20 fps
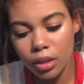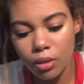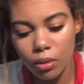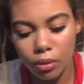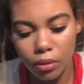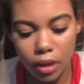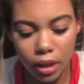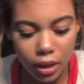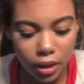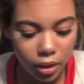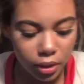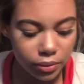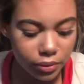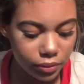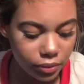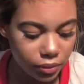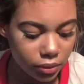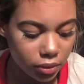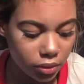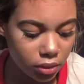Well,
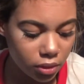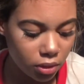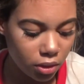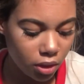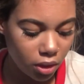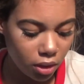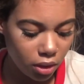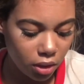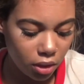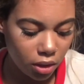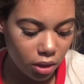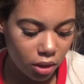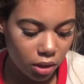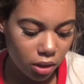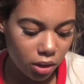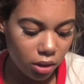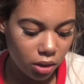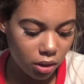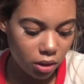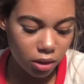
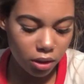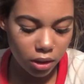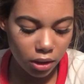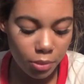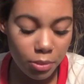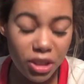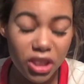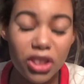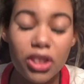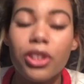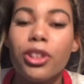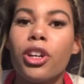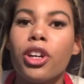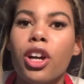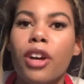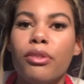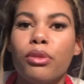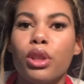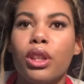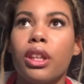let me just start
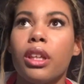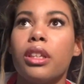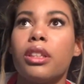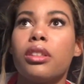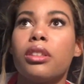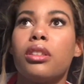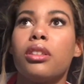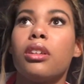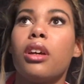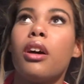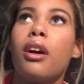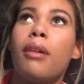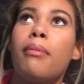off with this.